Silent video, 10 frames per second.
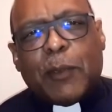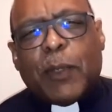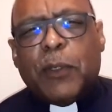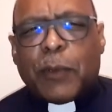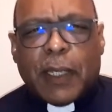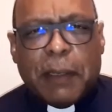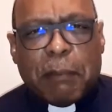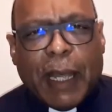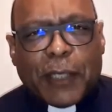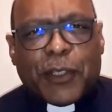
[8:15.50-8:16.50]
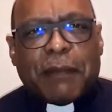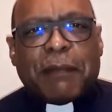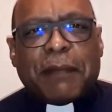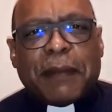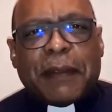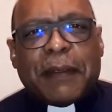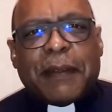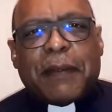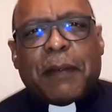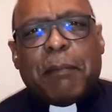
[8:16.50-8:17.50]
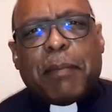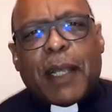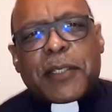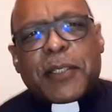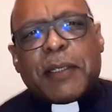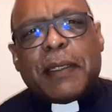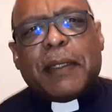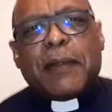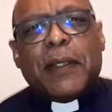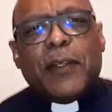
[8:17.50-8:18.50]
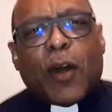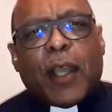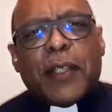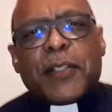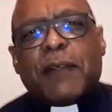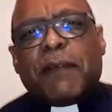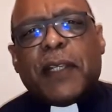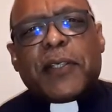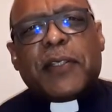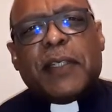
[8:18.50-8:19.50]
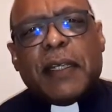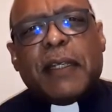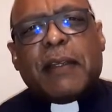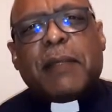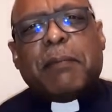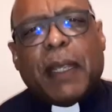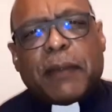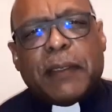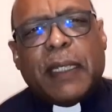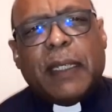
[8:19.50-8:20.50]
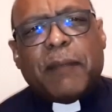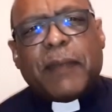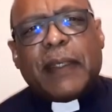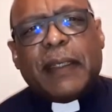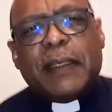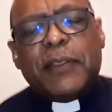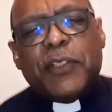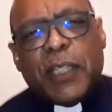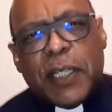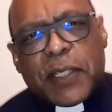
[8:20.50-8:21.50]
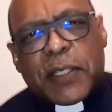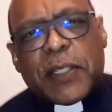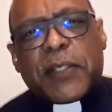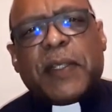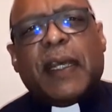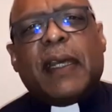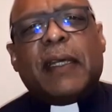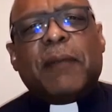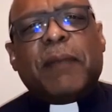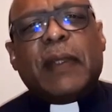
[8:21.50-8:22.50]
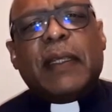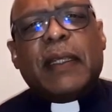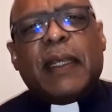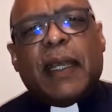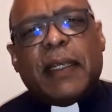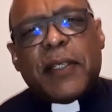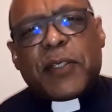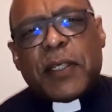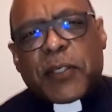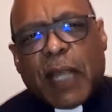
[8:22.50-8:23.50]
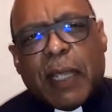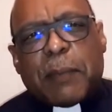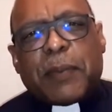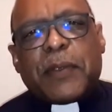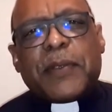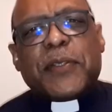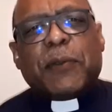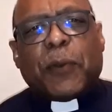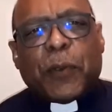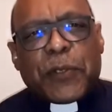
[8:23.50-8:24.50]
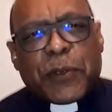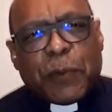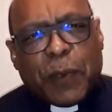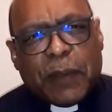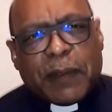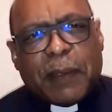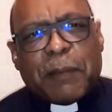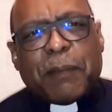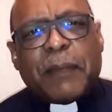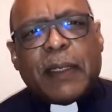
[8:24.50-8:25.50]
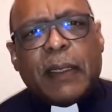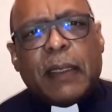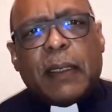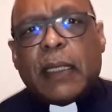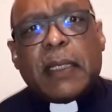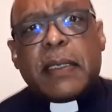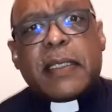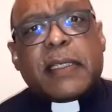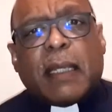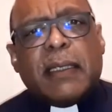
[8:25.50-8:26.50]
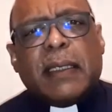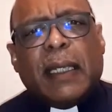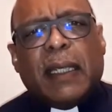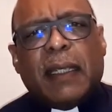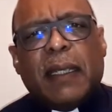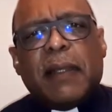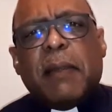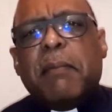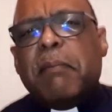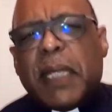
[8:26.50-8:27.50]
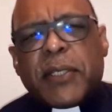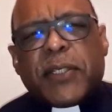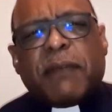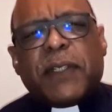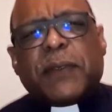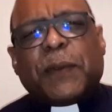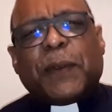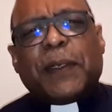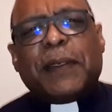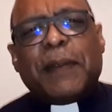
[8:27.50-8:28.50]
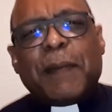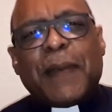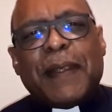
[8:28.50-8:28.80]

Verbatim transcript: where you can imagine the bustle and the noise of this dinner at Bethany. Jesus is there and his disciples are also with him. Then suddenly, in the midst of it all,